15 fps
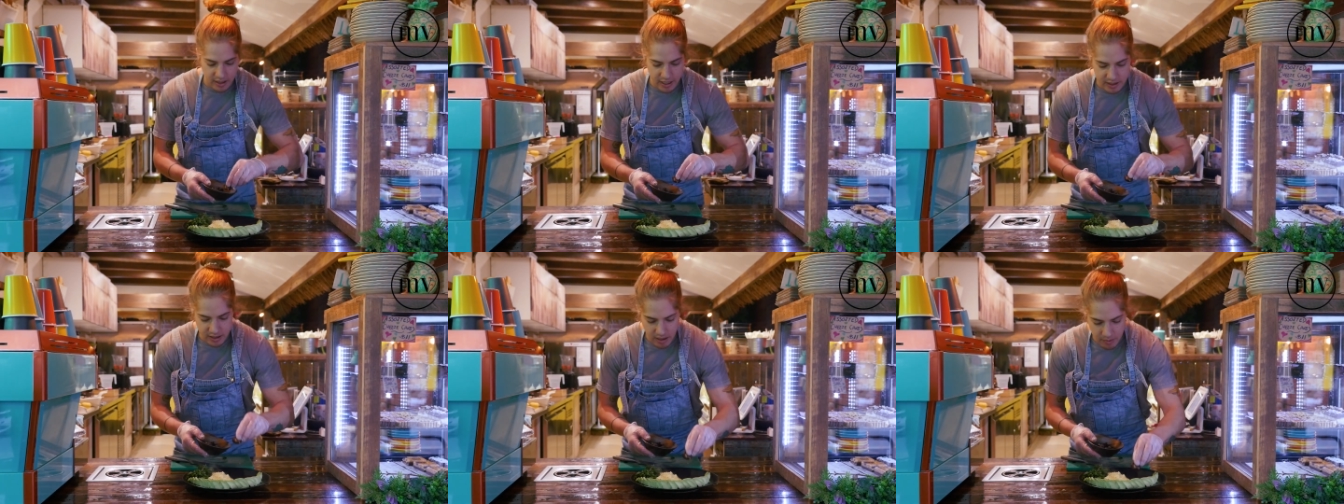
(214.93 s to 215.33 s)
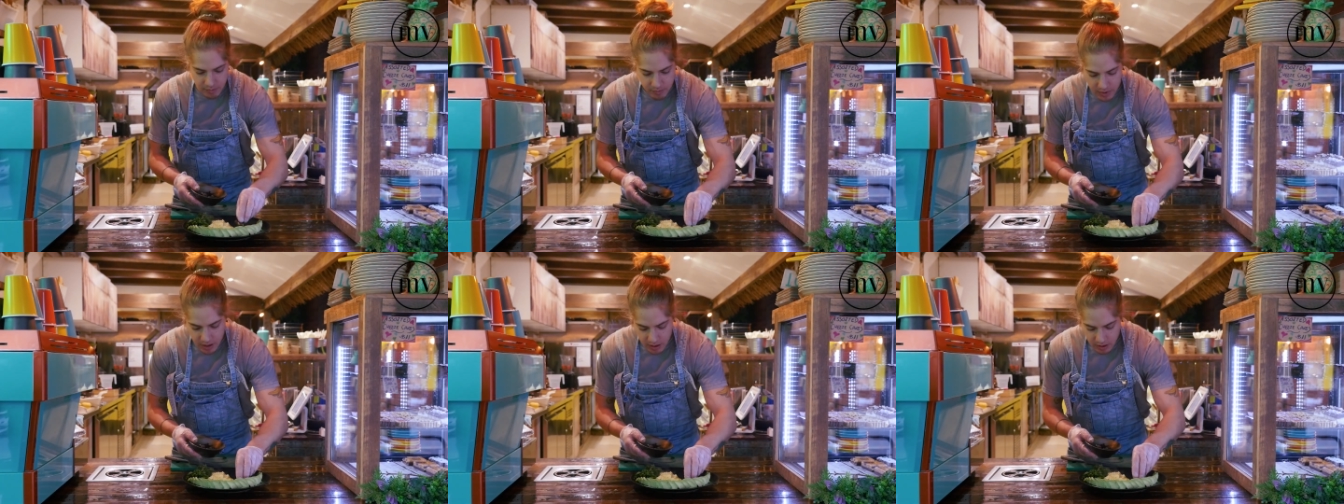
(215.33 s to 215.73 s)
These are
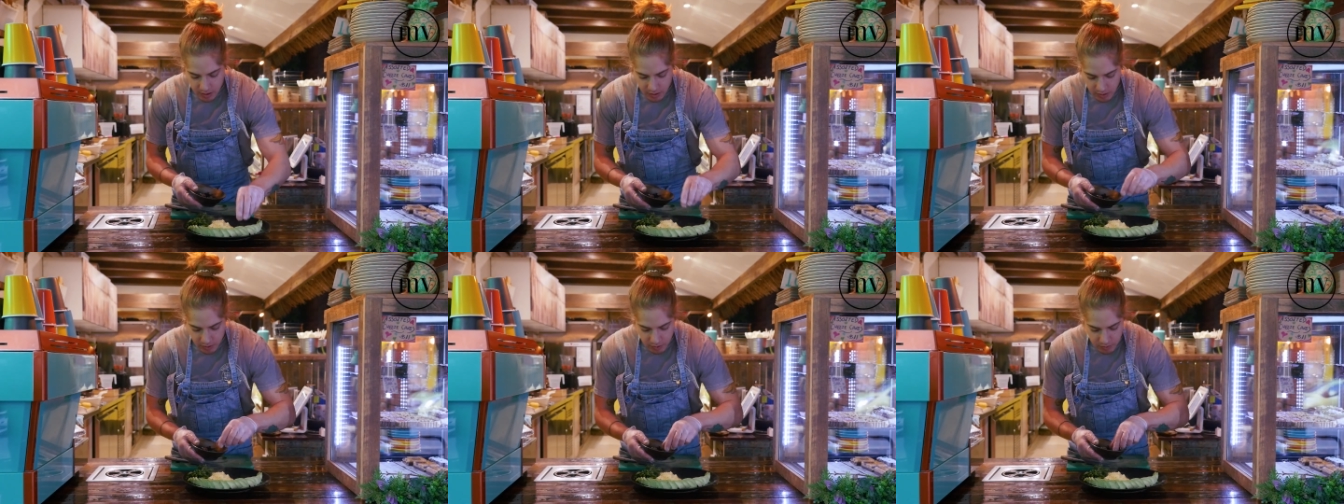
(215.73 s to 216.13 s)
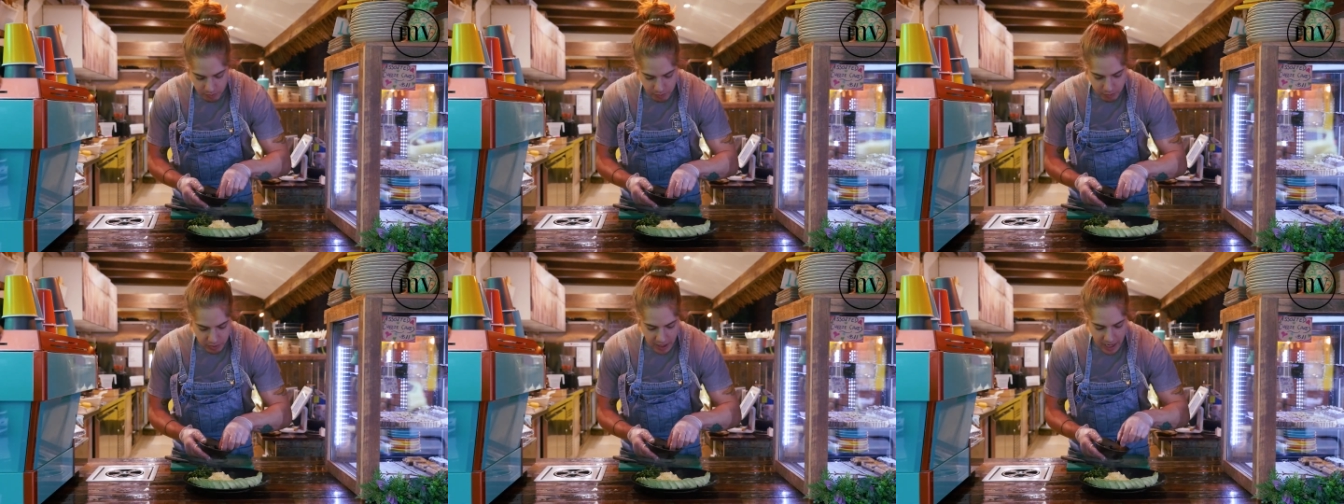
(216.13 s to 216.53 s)

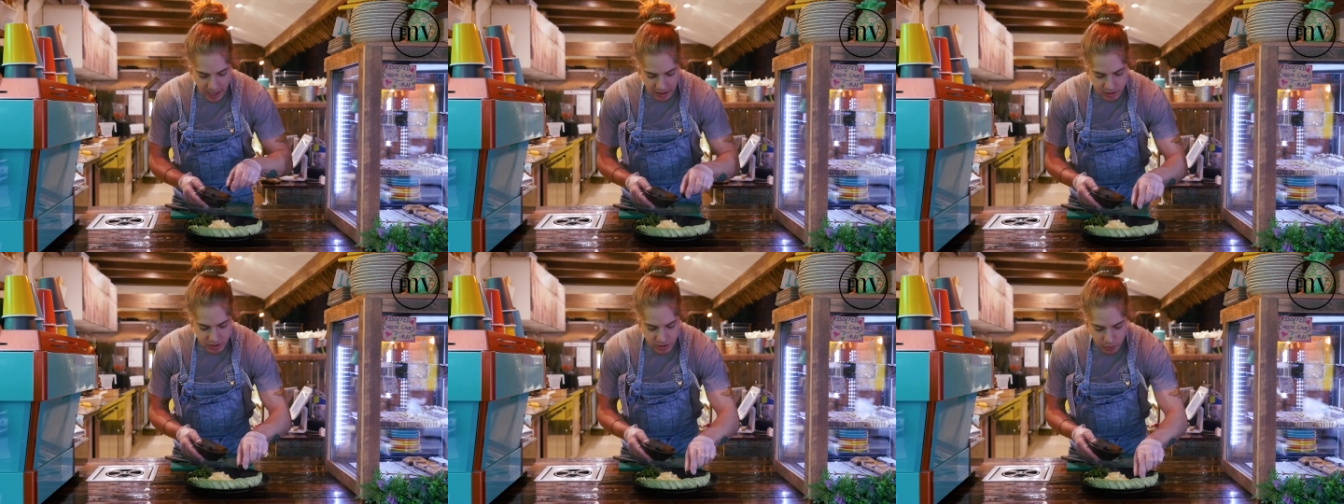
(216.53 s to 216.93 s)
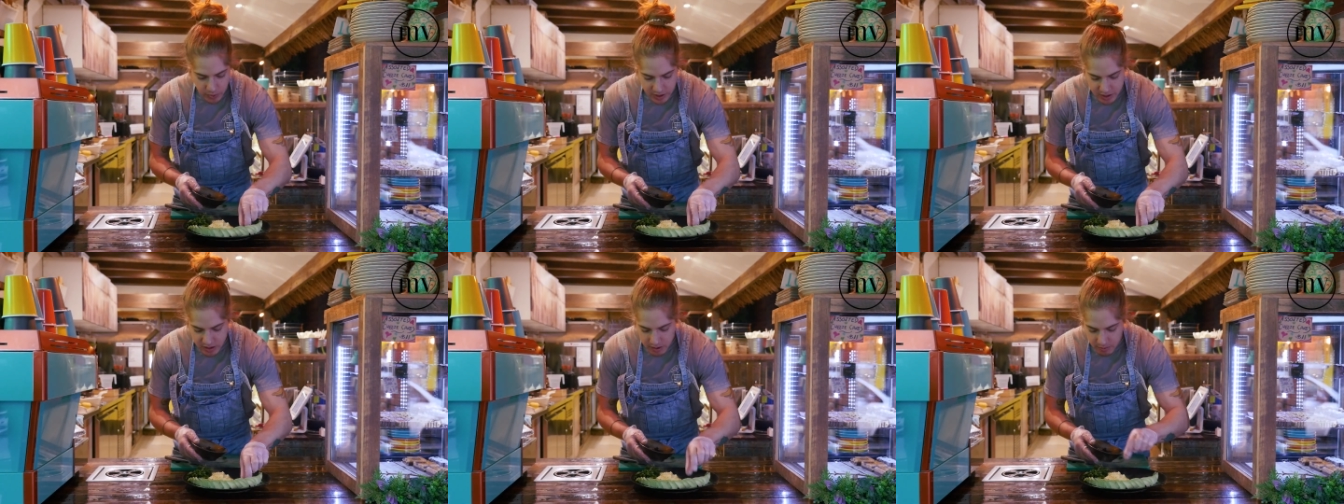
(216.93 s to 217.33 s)
brown
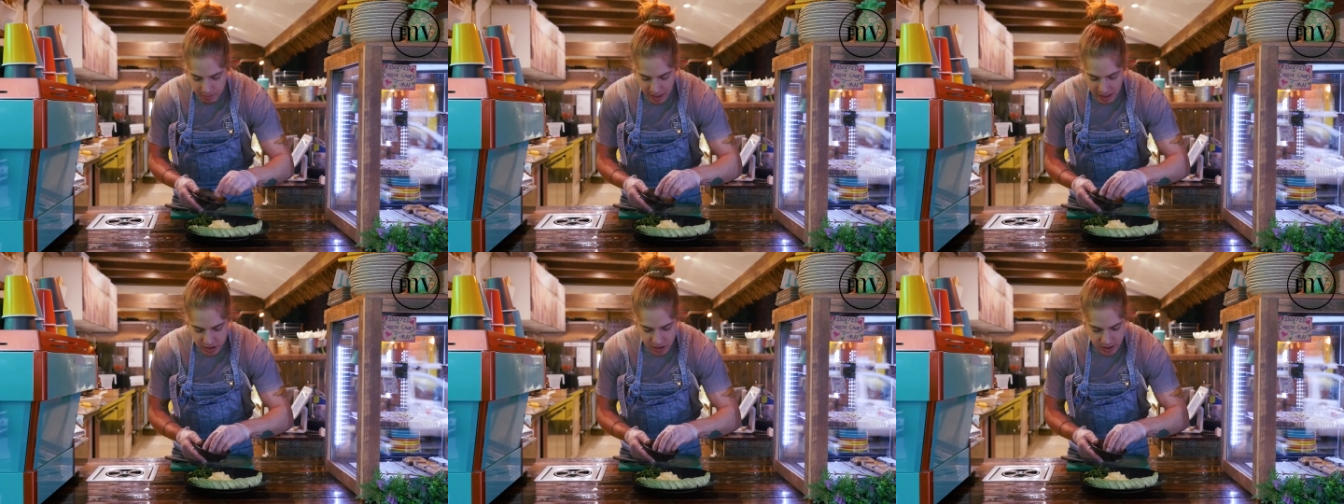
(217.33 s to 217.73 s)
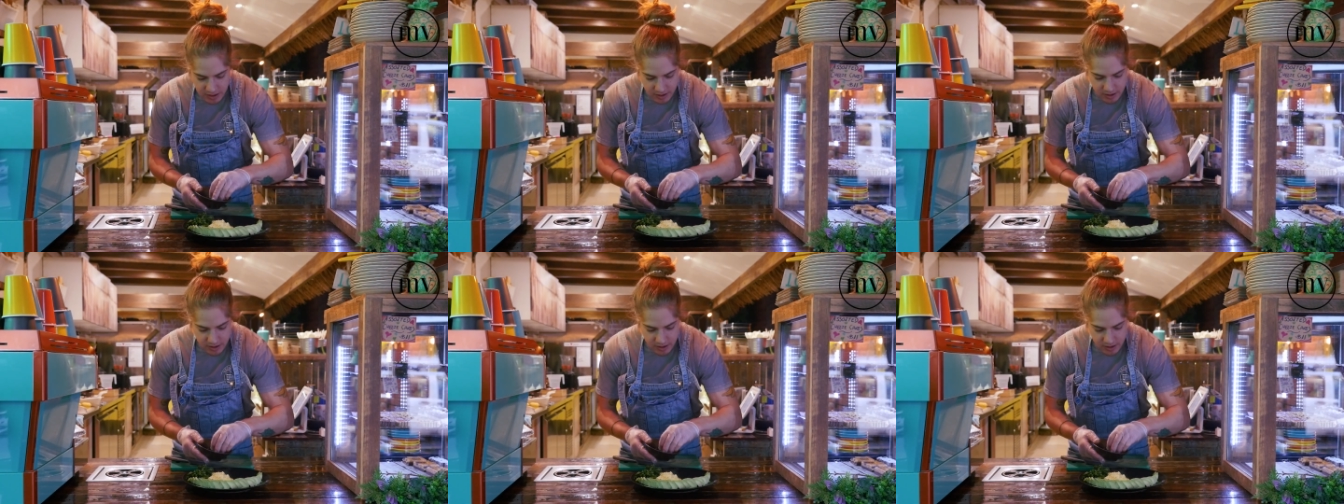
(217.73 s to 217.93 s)
Swiss mushies,